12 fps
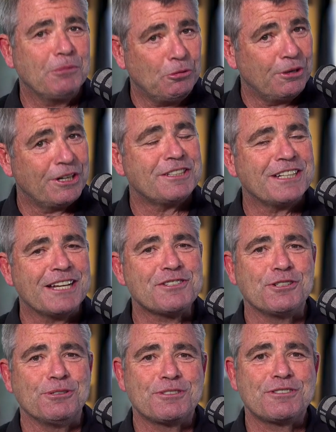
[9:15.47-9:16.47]
but what it
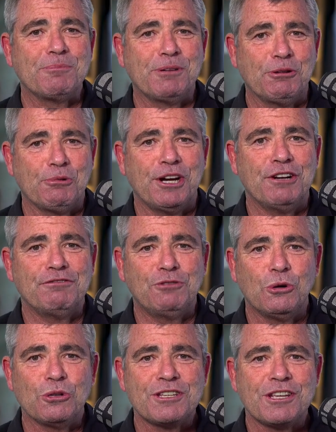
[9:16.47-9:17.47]
does do is simply
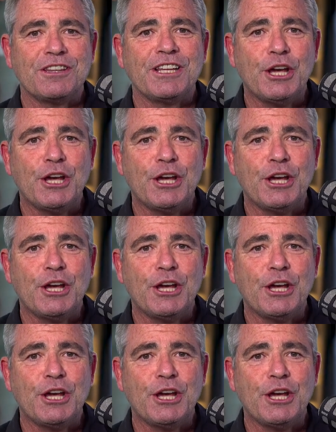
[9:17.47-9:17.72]
reinforce that